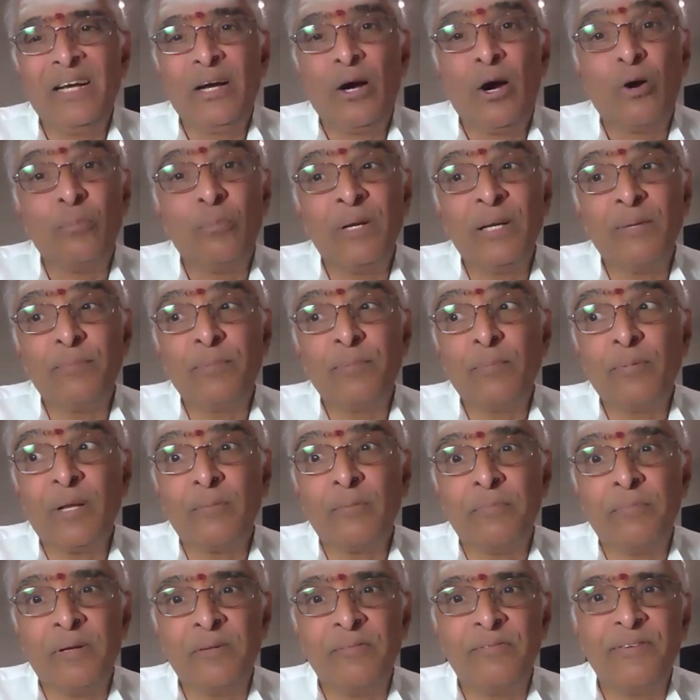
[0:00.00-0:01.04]
How many people
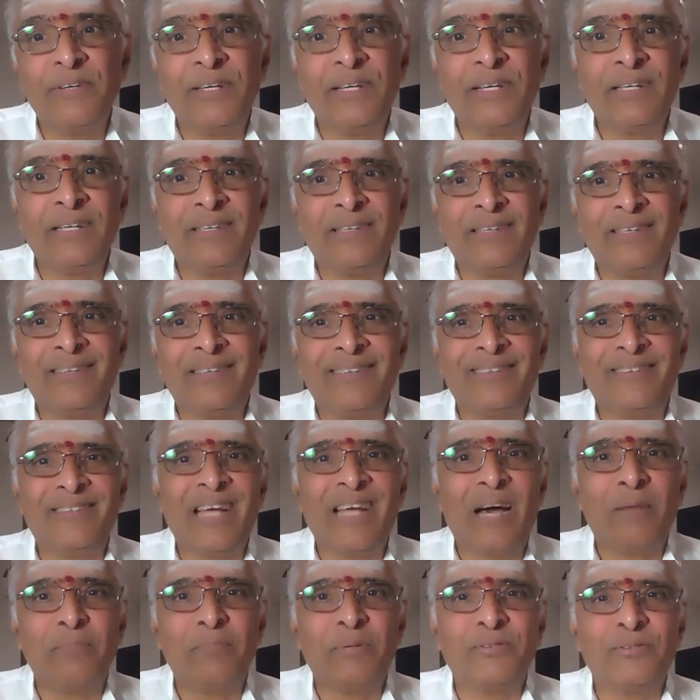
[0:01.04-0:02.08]
are benefiting this
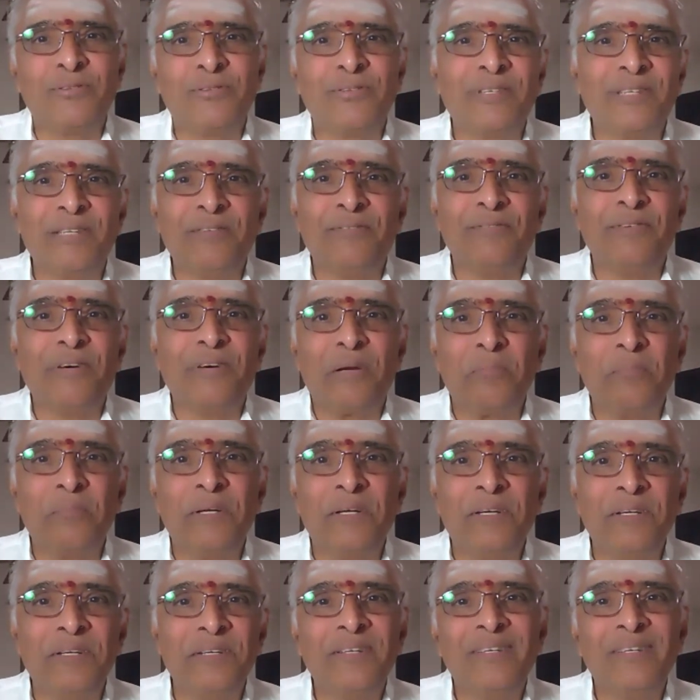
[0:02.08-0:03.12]
opportunity for
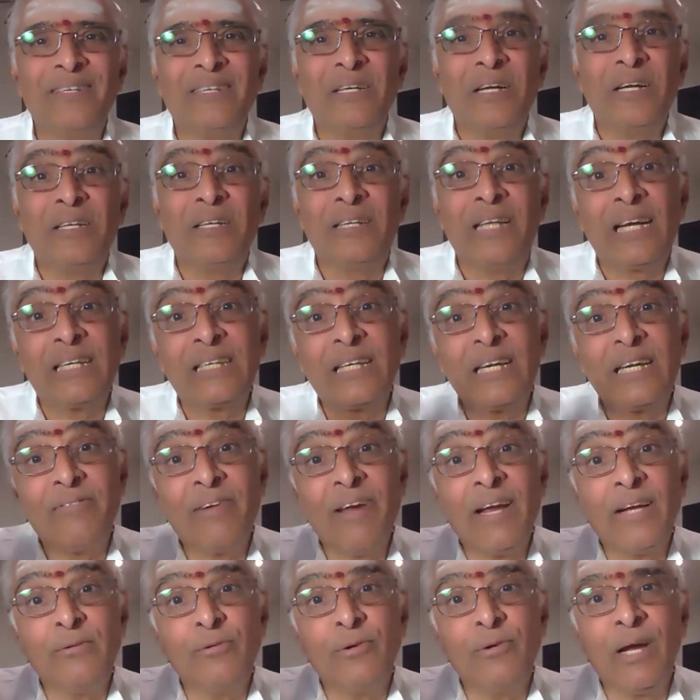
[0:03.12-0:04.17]
me? That
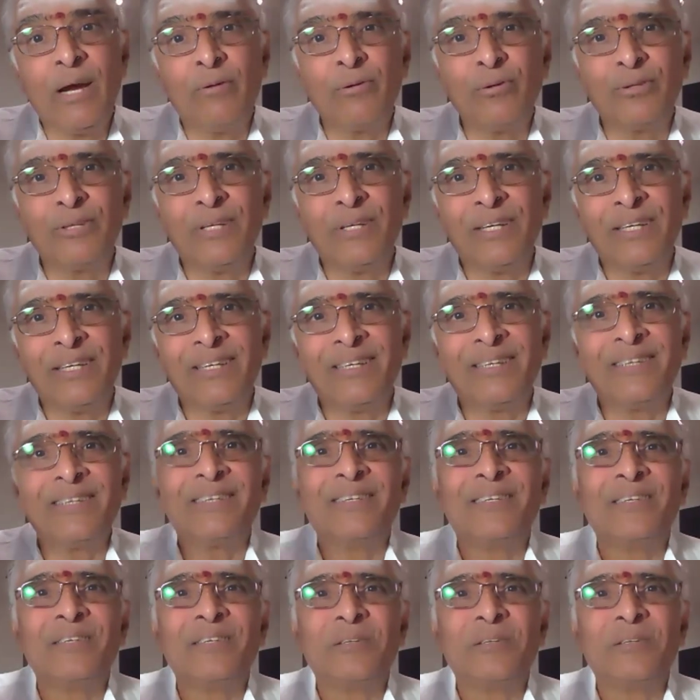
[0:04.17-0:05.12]
way you have to think.